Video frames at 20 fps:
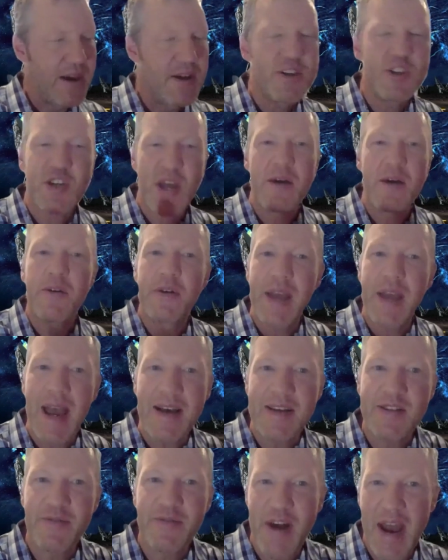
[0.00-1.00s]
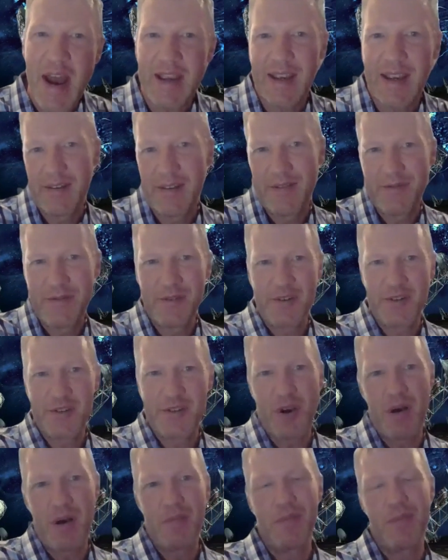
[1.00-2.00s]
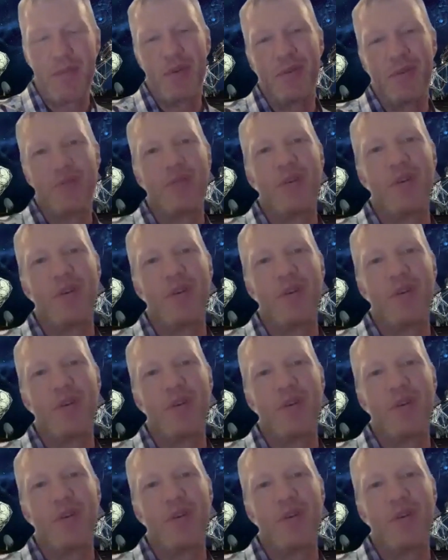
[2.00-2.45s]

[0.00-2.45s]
shale gas fracking, for example,